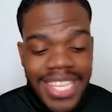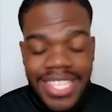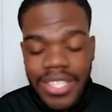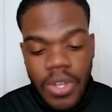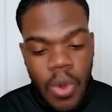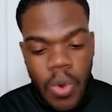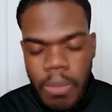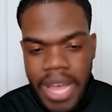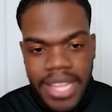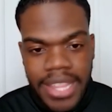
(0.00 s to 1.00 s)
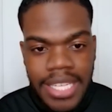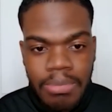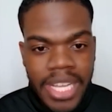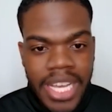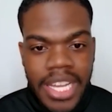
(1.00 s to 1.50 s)
This is a quarterback that
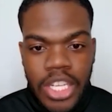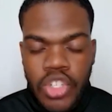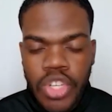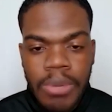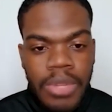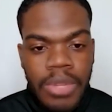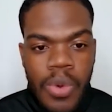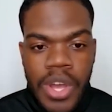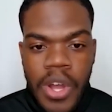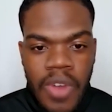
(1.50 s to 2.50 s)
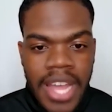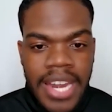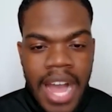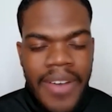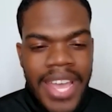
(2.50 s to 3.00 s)
is playing extremely well right
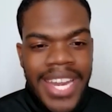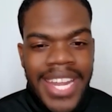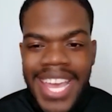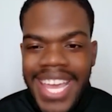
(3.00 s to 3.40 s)
now, and